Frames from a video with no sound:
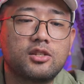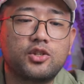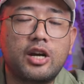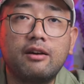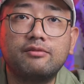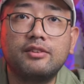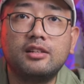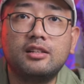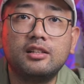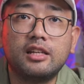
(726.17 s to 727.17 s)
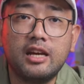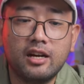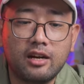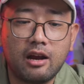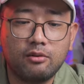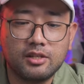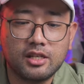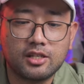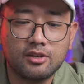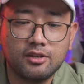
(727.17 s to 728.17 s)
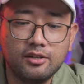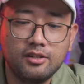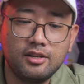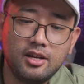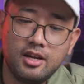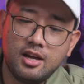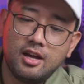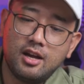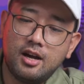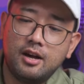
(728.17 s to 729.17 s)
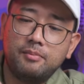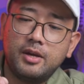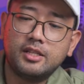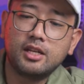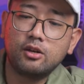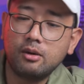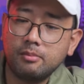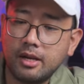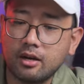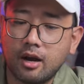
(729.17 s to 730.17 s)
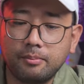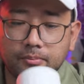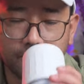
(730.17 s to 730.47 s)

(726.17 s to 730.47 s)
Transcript: travel gear acquisition. It's a normal cup,